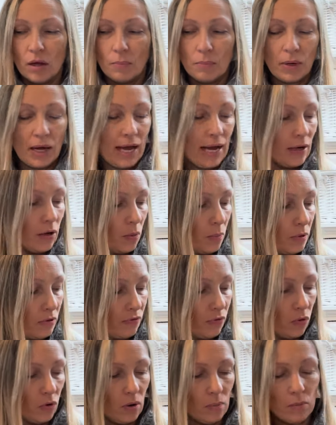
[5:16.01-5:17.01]
But hang on,
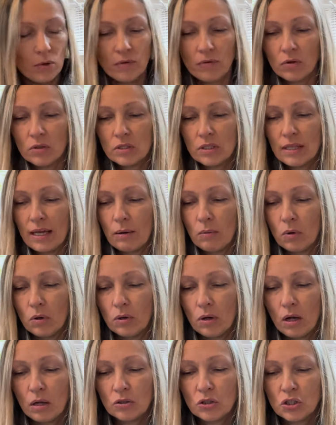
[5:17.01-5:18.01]
before I move on to that one,
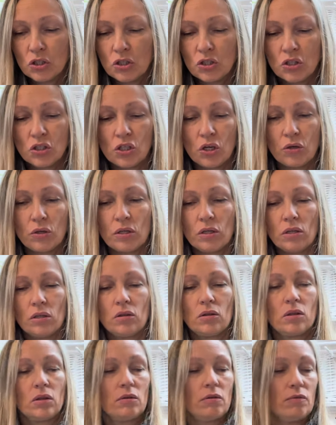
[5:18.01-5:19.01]
I'll just show you
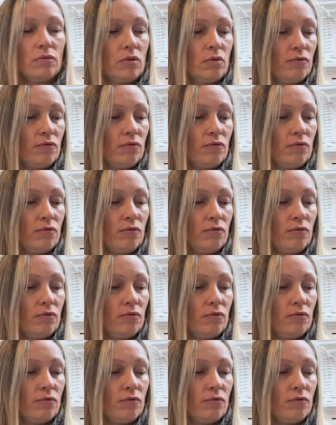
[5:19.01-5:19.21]
the